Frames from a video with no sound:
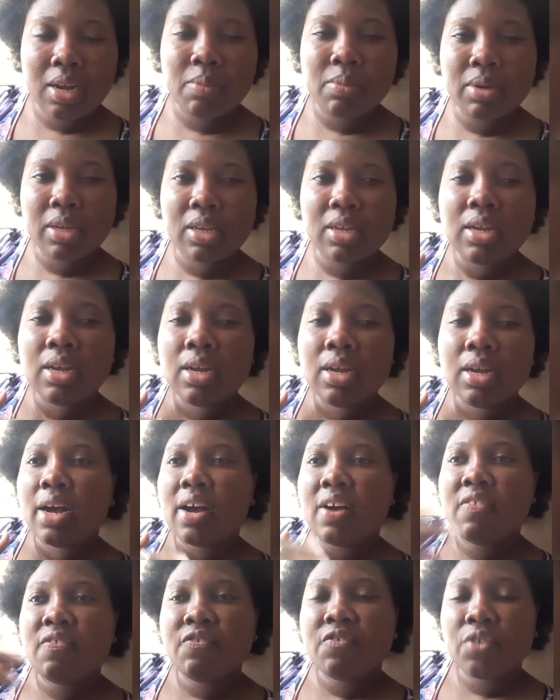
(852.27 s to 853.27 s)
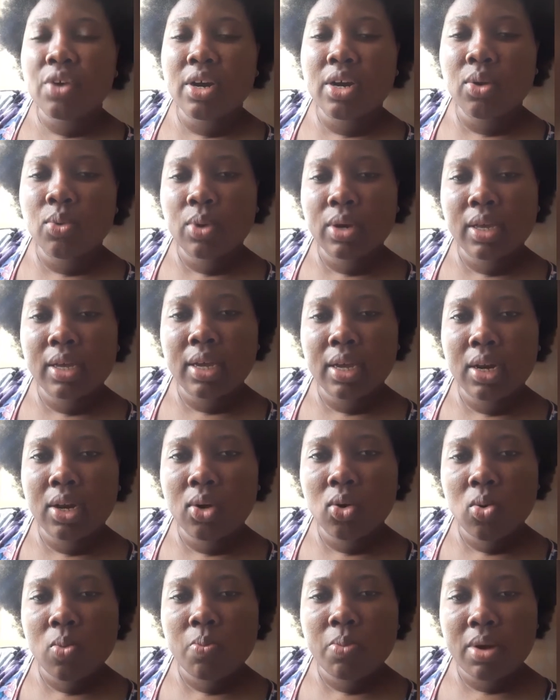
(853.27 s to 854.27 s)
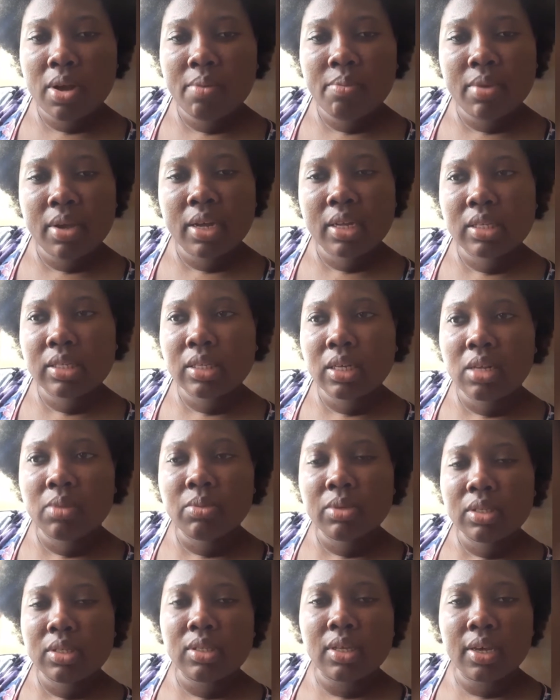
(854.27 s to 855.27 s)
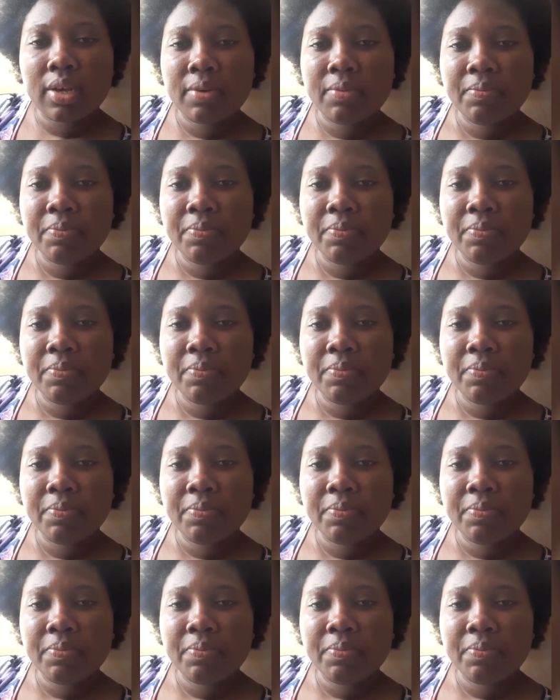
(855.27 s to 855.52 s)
I need a friend who can look for me and tell me say